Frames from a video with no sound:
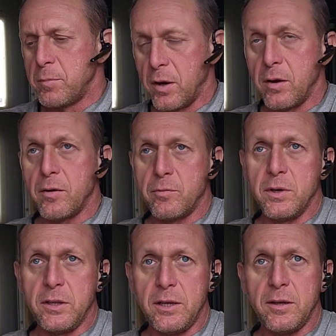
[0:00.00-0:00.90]
a
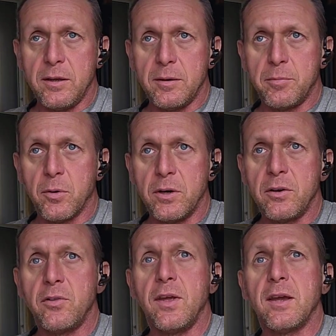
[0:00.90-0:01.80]
really
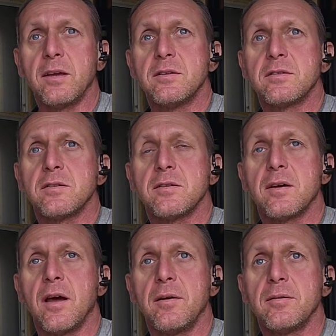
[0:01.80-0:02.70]
important thing is,
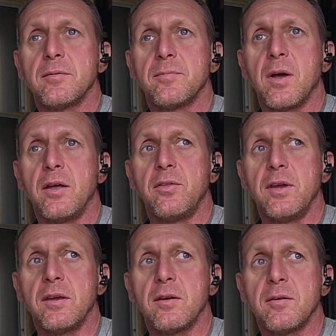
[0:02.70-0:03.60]
I
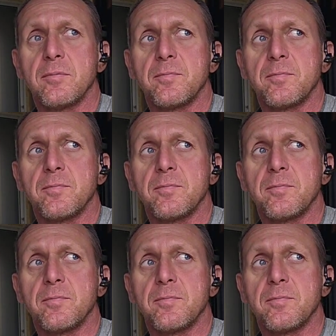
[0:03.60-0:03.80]
think,